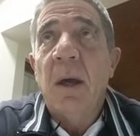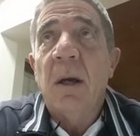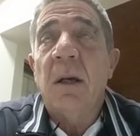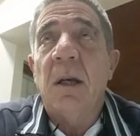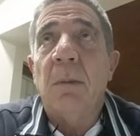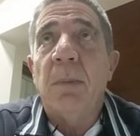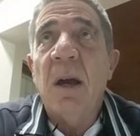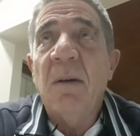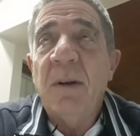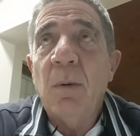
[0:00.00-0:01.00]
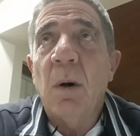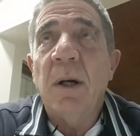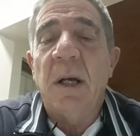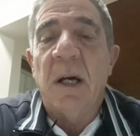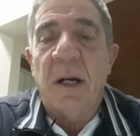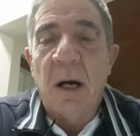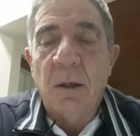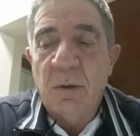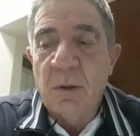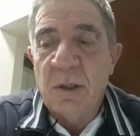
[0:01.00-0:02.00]
keep everyone around
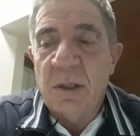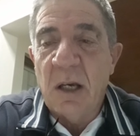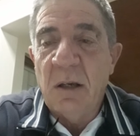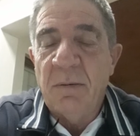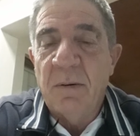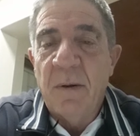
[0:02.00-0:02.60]
you safe.